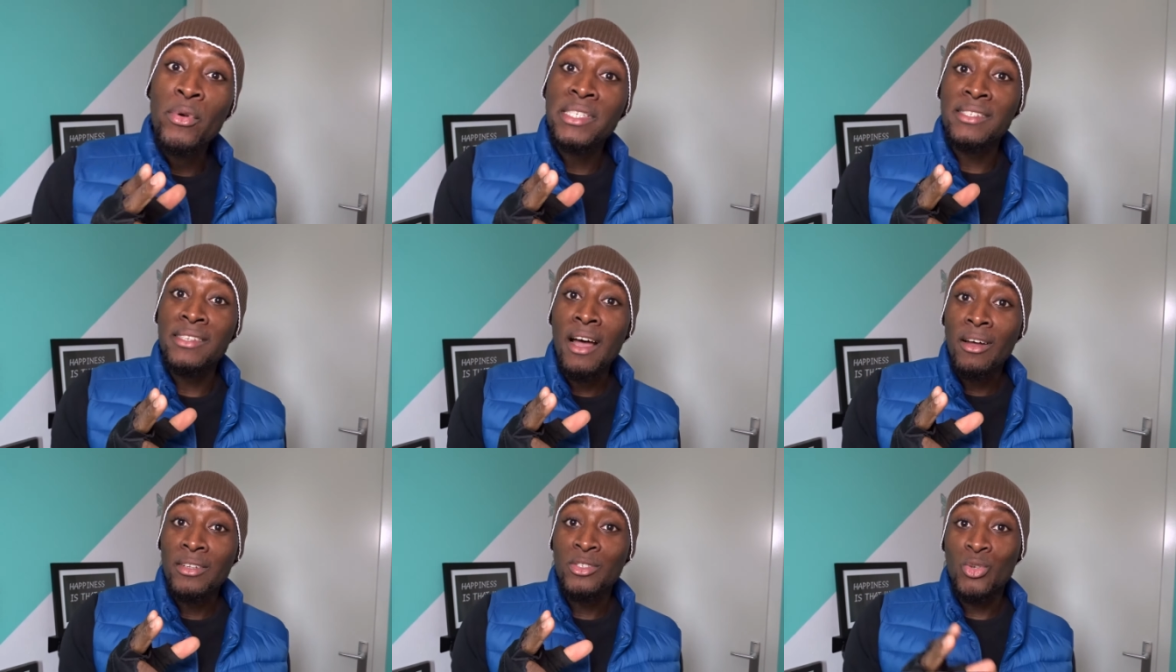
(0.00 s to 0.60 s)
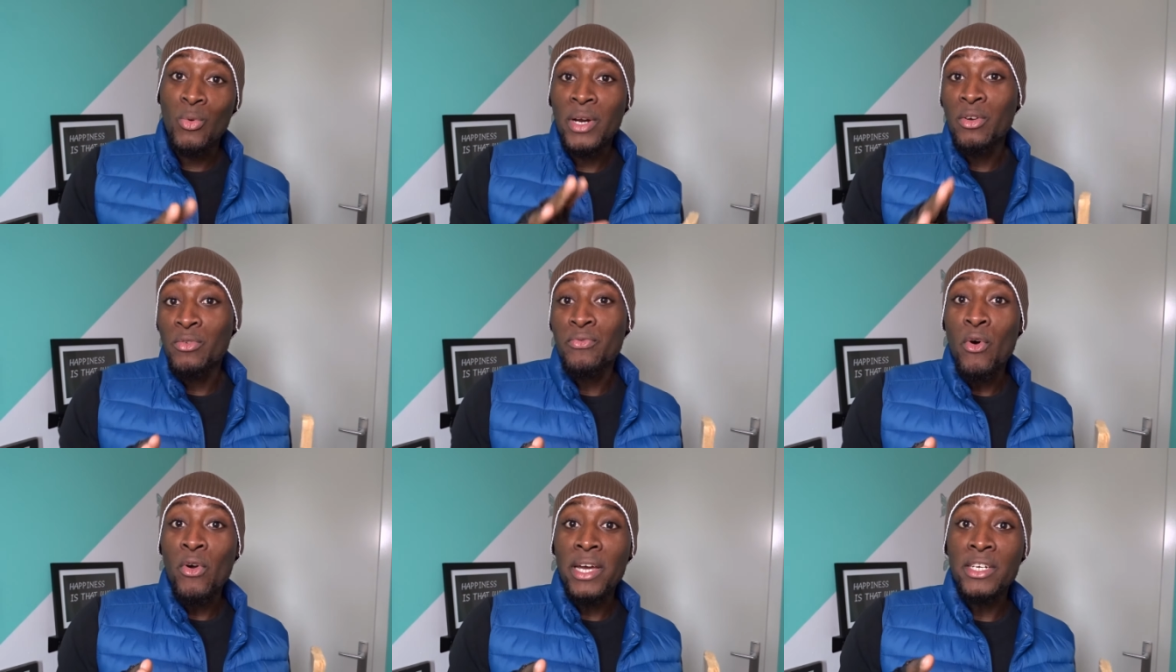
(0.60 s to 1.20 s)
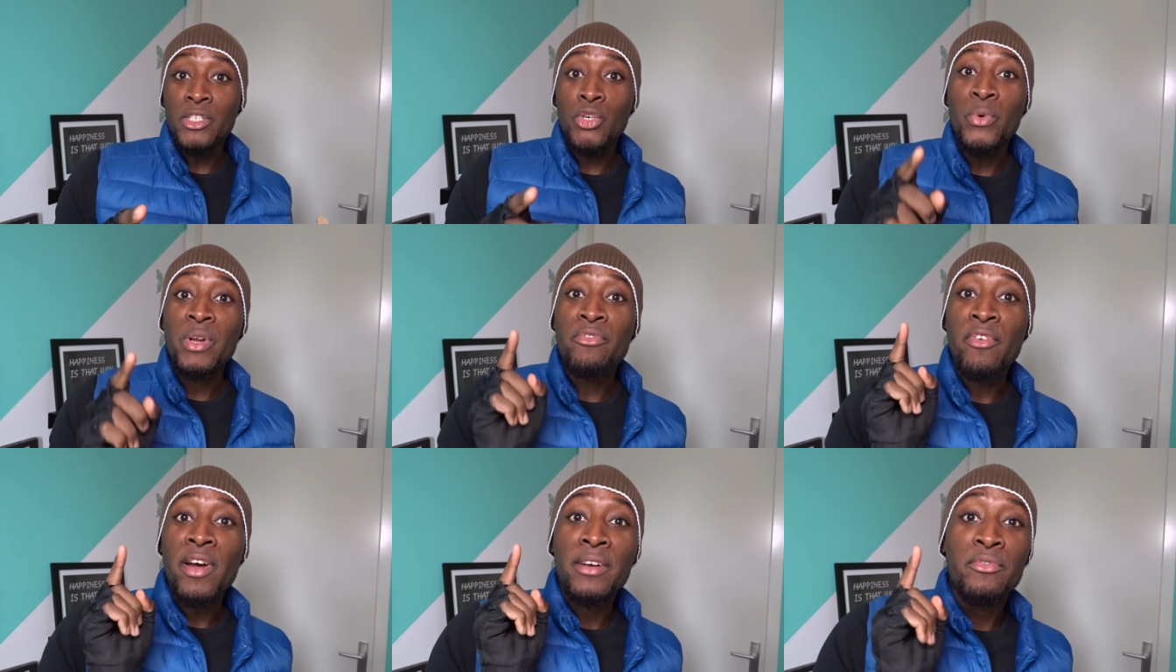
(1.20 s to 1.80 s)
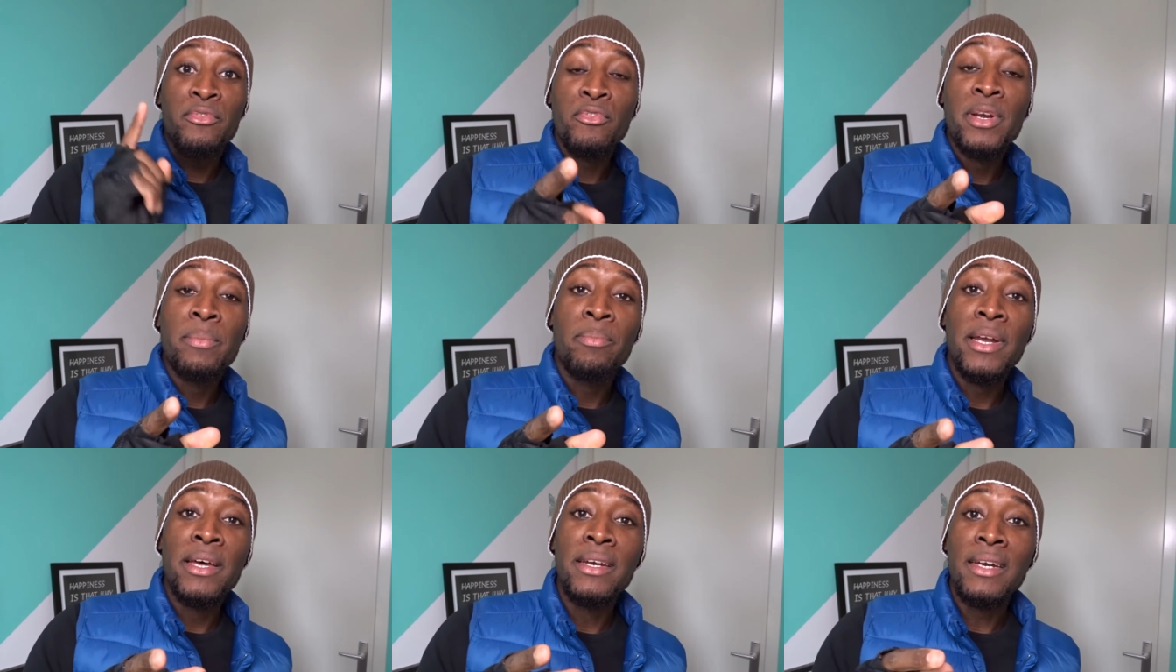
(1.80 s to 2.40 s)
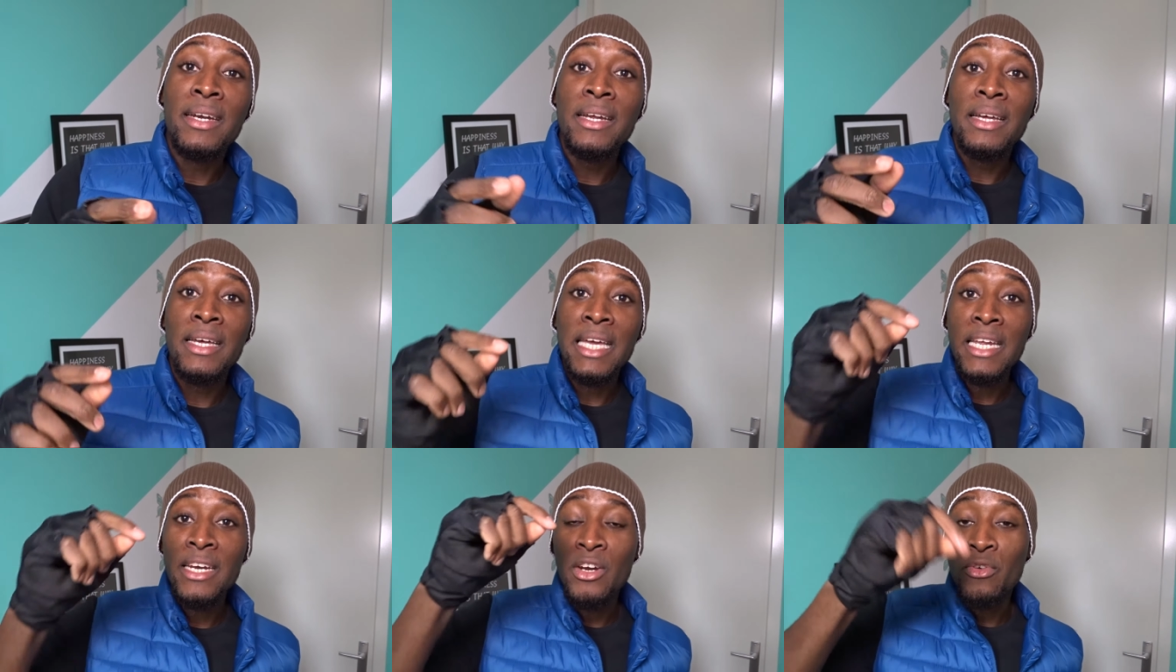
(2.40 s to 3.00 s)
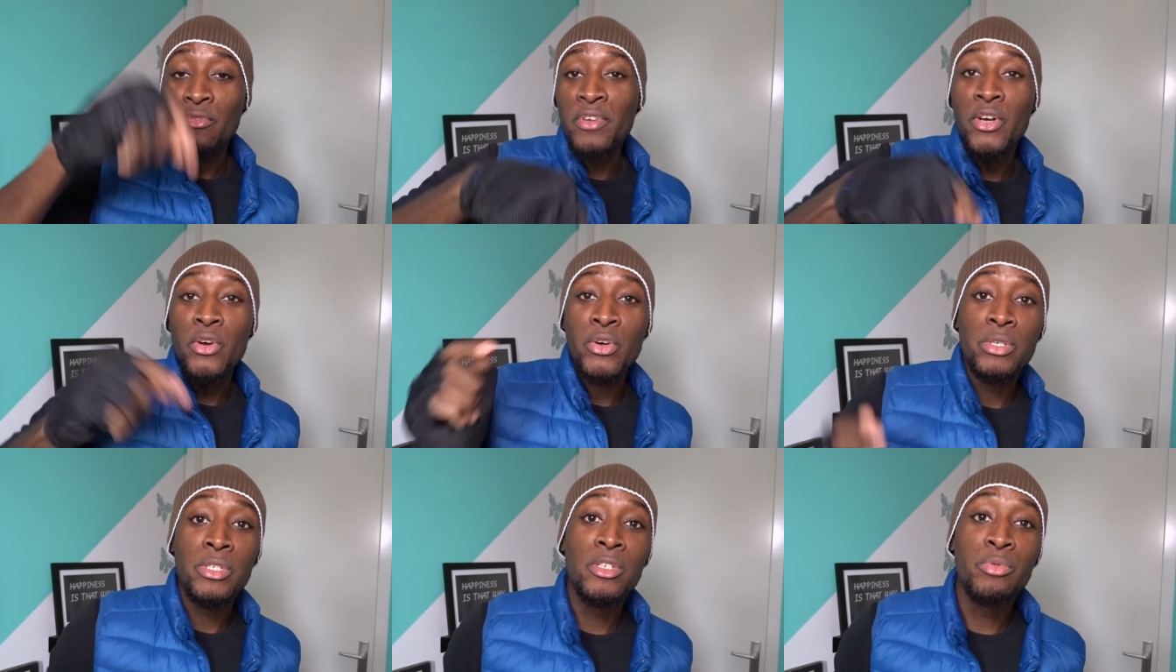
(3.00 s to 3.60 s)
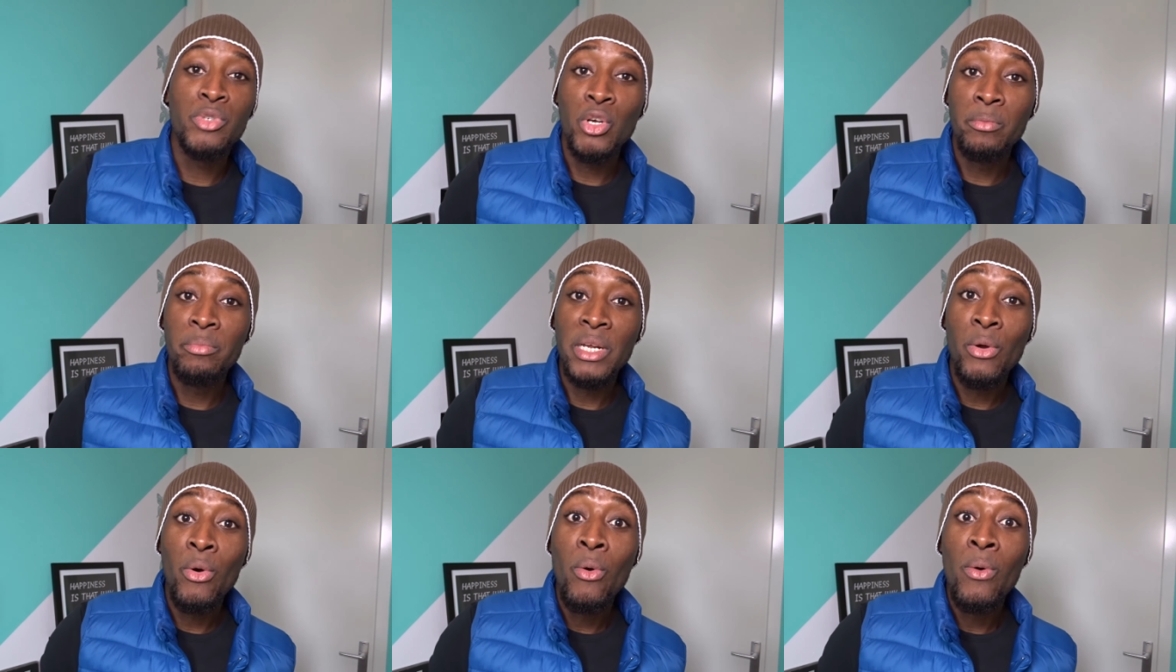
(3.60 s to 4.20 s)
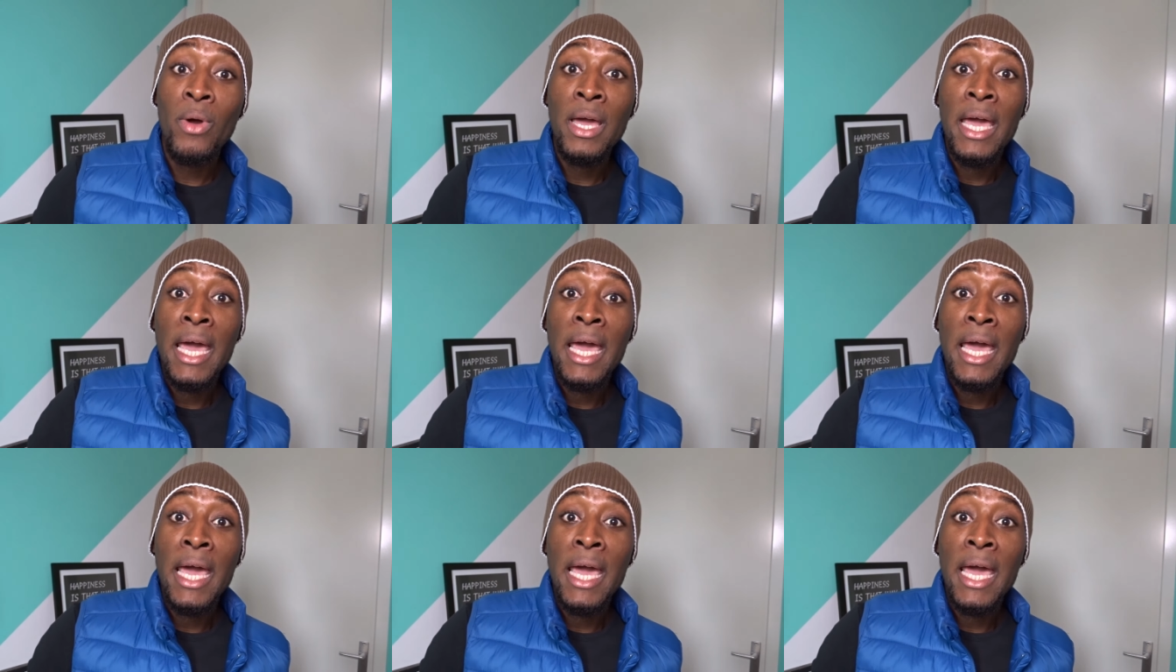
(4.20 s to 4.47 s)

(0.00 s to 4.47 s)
we start, so I don't forget, you will find a free plan in the video description below